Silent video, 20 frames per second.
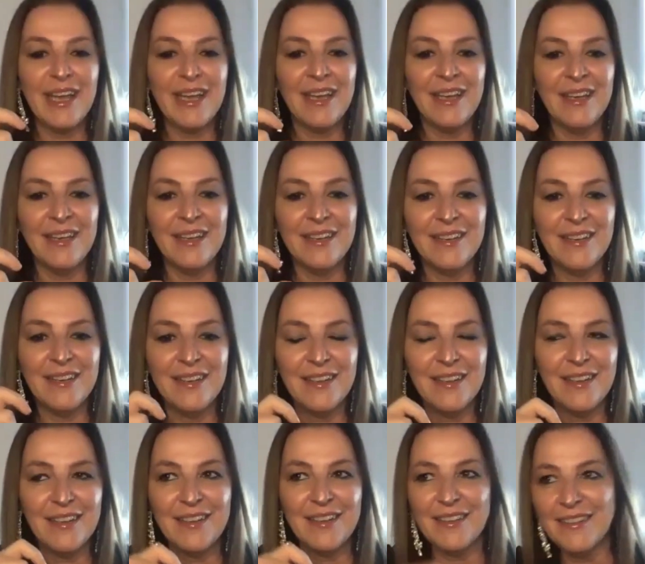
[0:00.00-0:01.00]
And
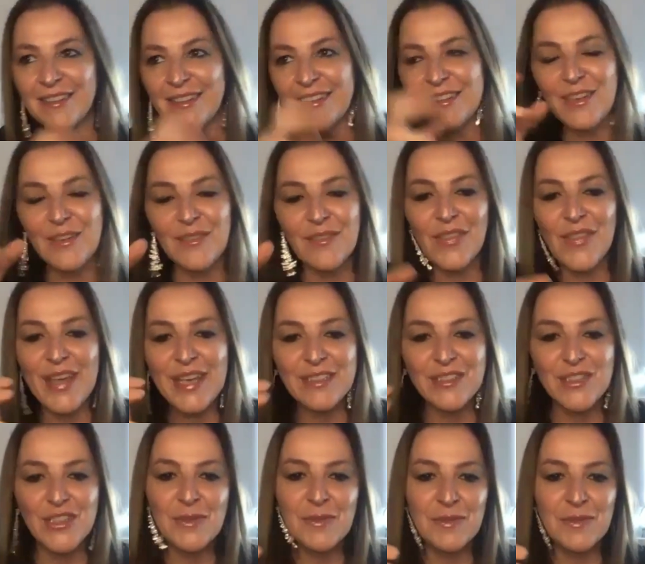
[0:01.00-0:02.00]
you don't think
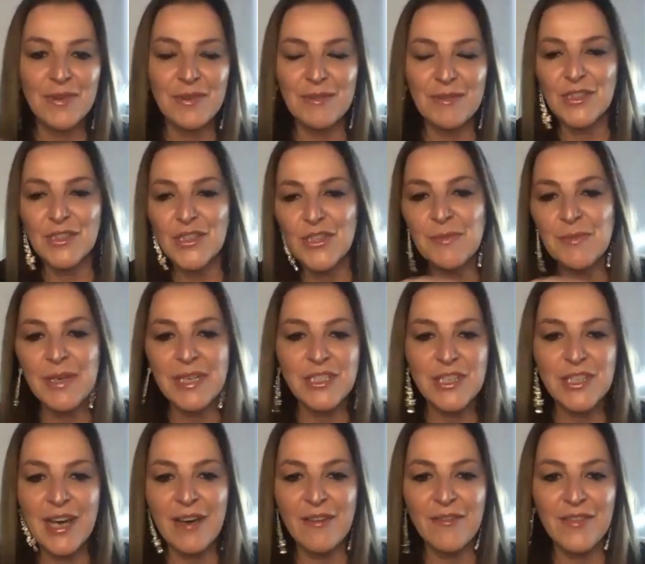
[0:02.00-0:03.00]
too much
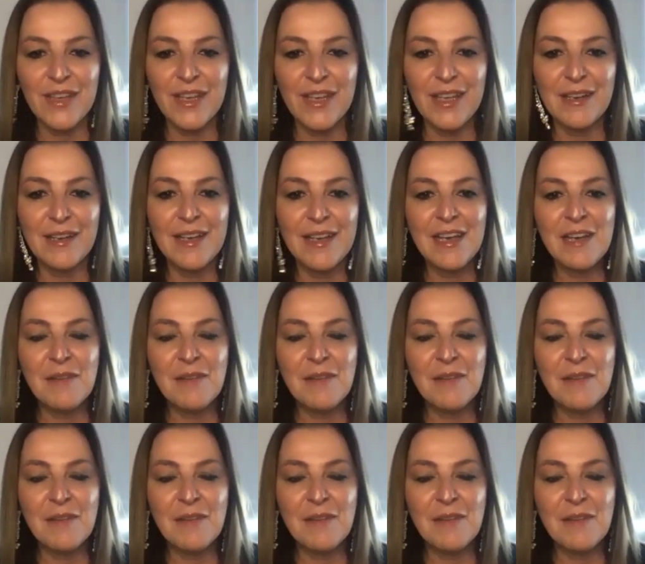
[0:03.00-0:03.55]
of it.